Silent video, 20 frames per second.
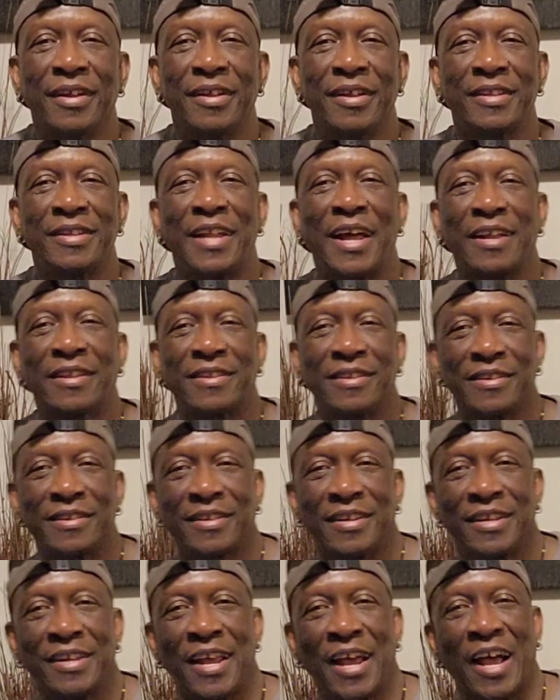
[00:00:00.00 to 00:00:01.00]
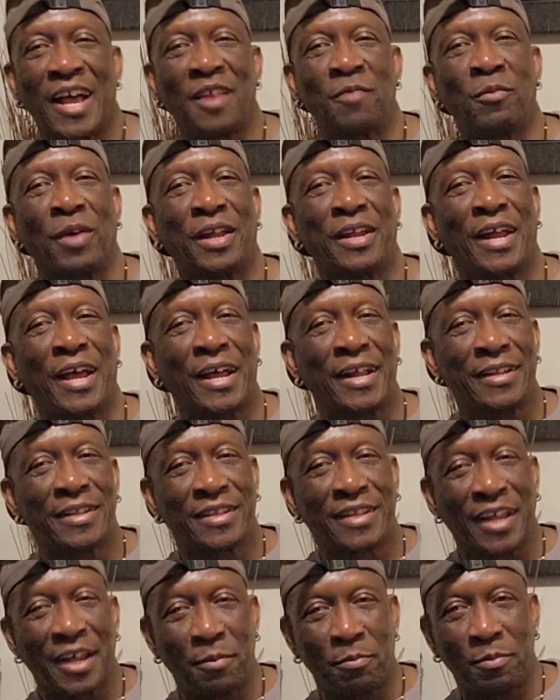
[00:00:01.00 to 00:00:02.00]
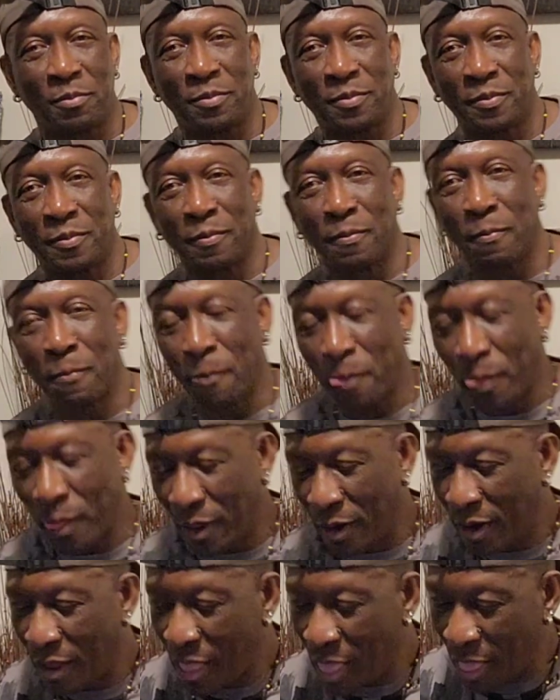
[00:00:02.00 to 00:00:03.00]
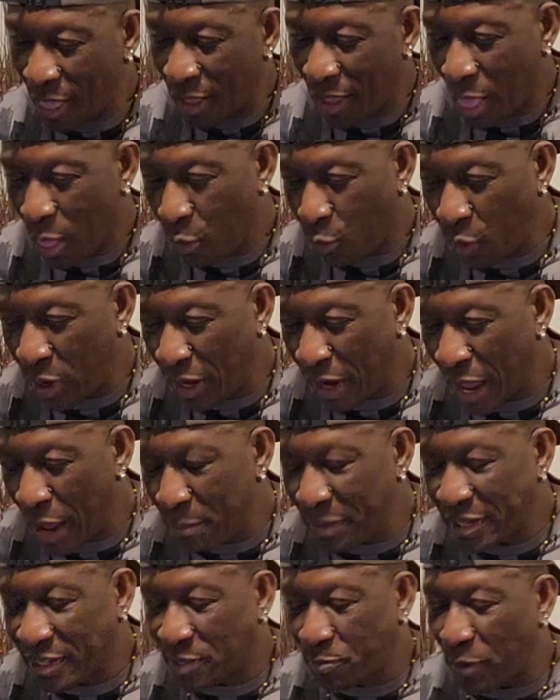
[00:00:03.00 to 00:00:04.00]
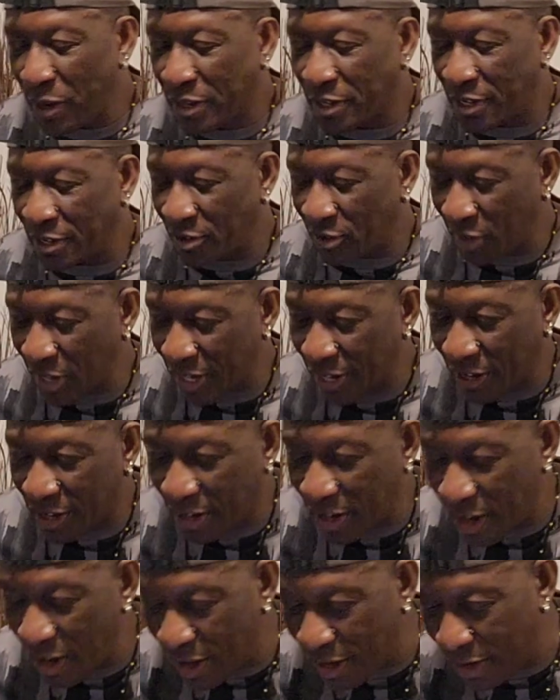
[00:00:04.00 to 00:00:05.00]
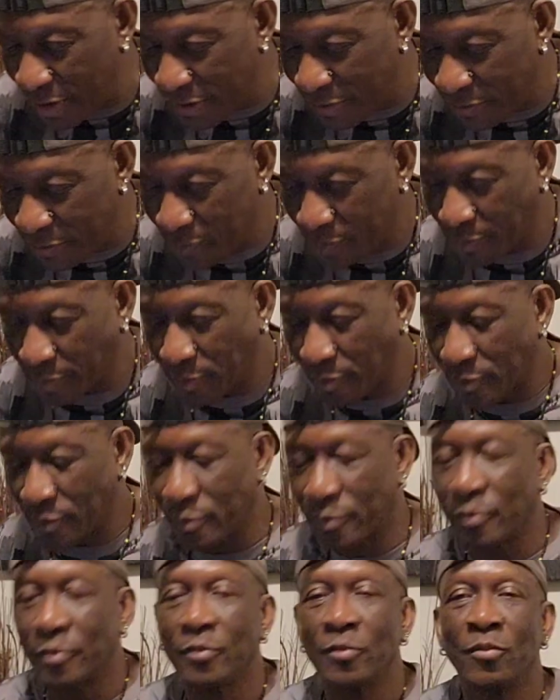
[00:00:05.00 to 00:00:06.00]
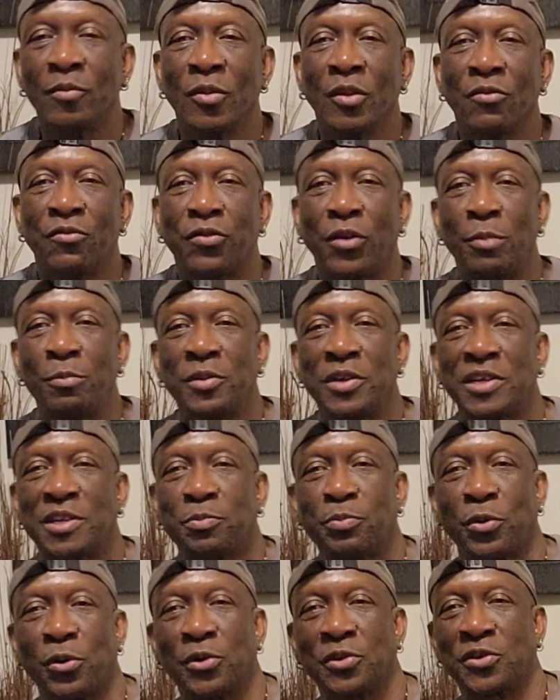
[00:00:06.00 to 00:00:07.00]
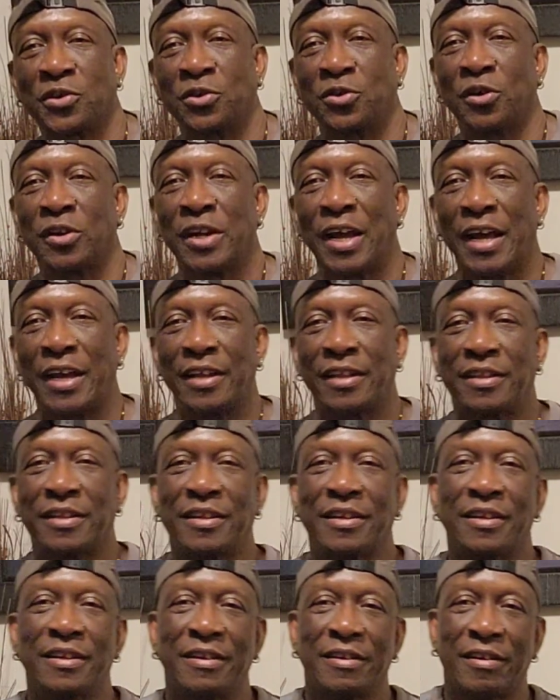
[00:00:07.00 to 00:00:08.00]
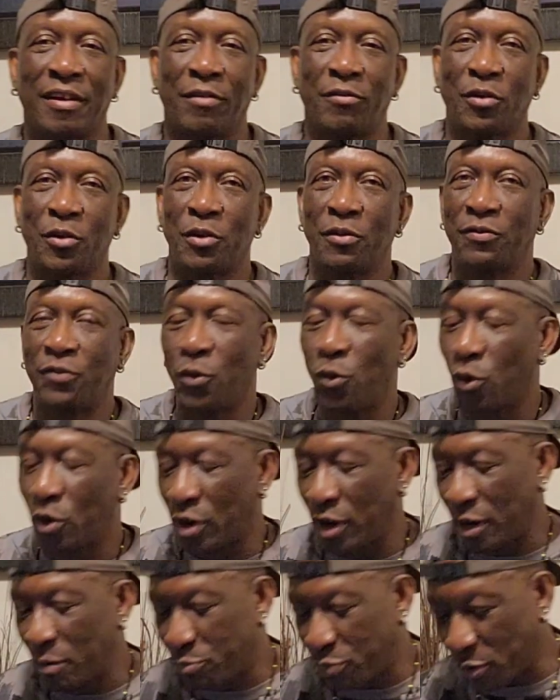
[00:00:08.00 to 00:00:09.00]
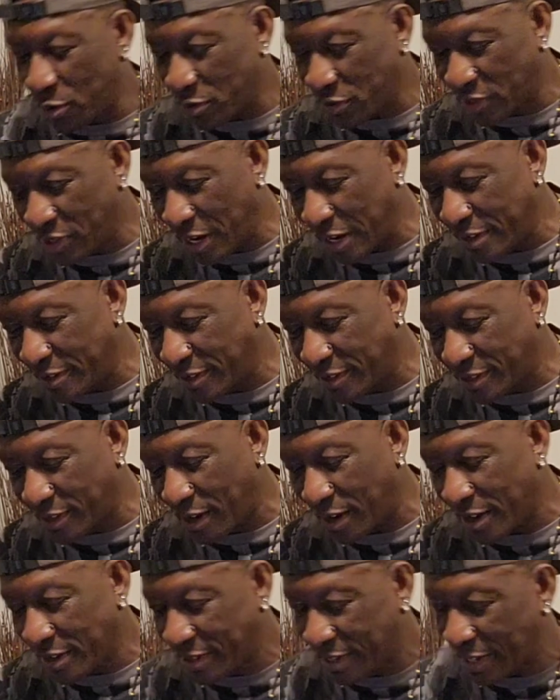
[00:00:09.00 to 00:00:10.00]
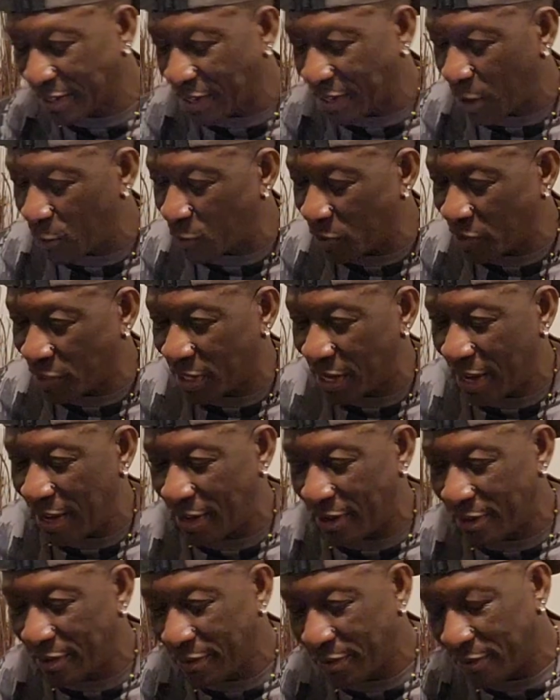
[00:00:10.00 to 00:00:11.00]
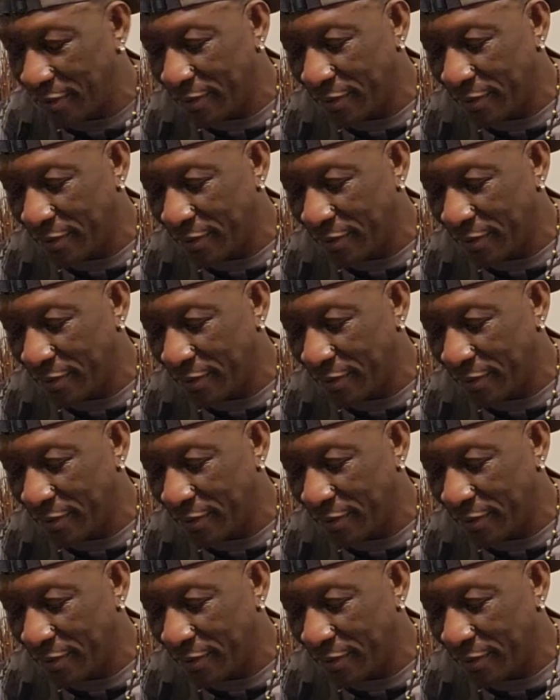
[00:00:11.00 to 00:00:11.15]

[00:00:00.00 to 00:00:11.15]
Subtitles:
And that is the Yard Man Anthem. Well, I'm expecting to get a call from this person tonight. A very vocal person and his thoughts, as I was saying.